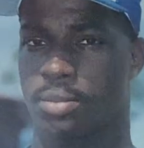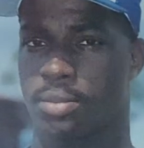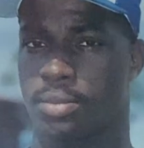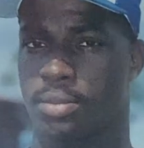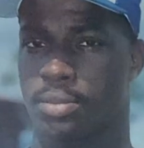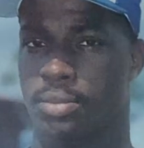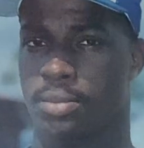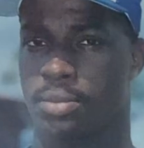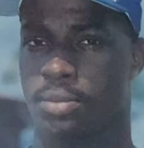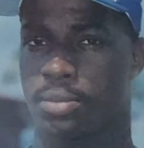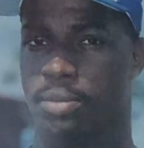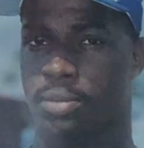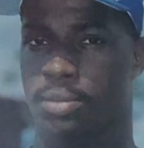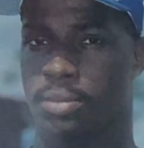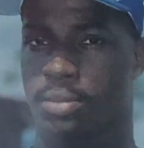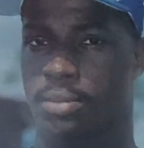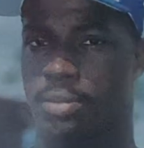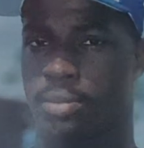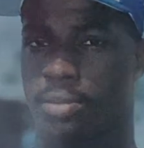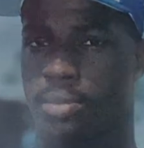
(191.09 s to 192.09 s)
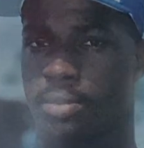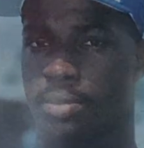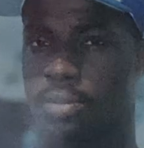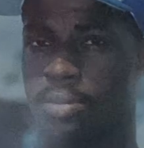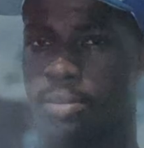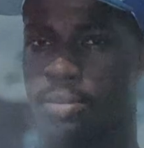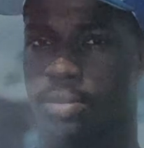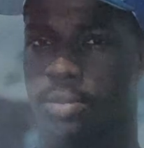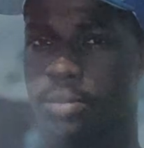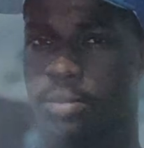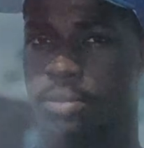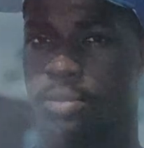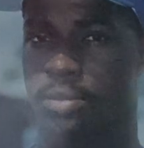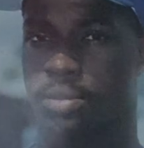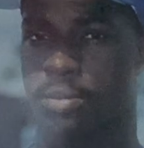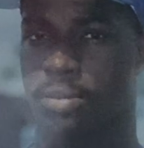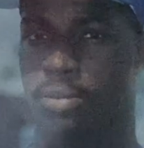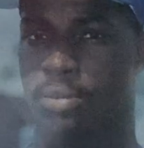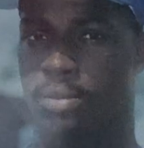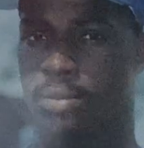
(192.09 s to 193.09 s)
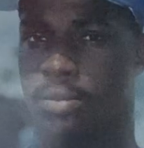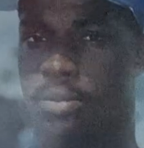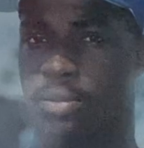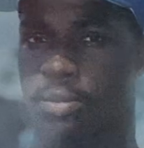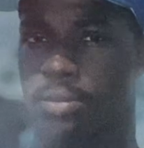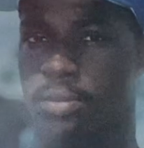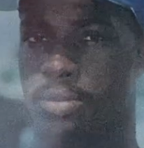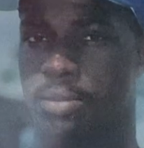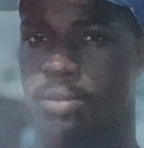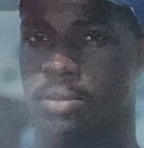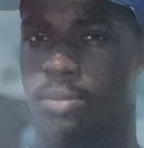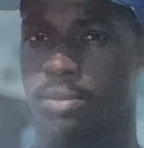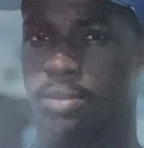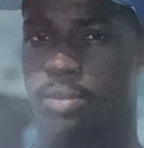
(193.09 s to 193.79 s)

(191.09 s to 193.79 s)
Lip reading: Nobody speaks.